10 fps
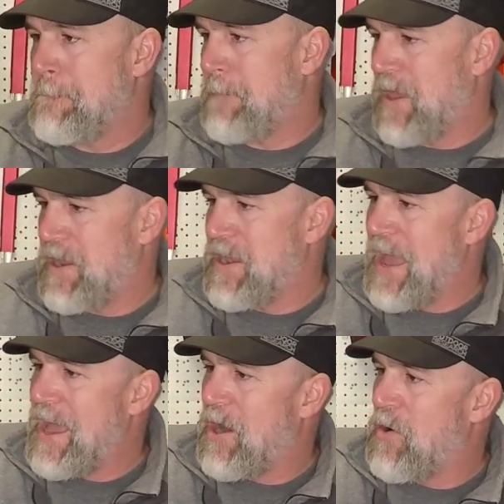and then
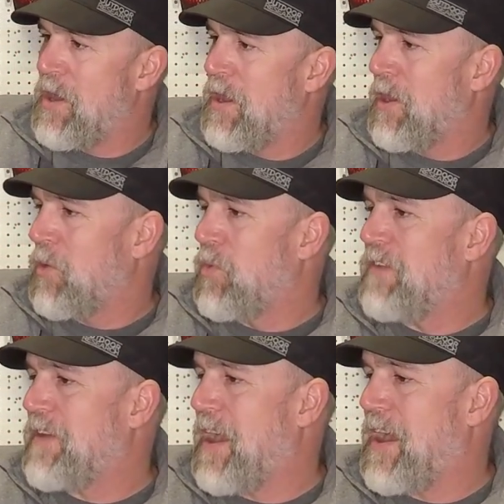now
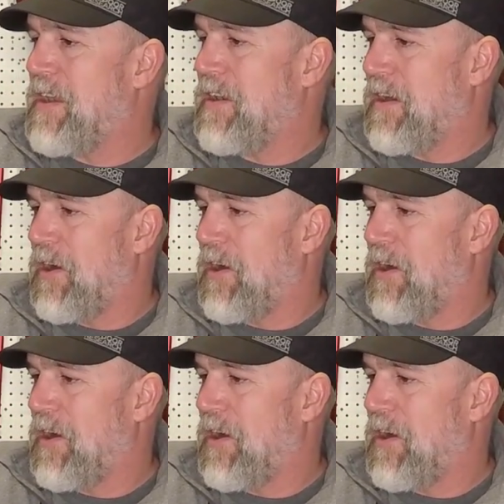we've got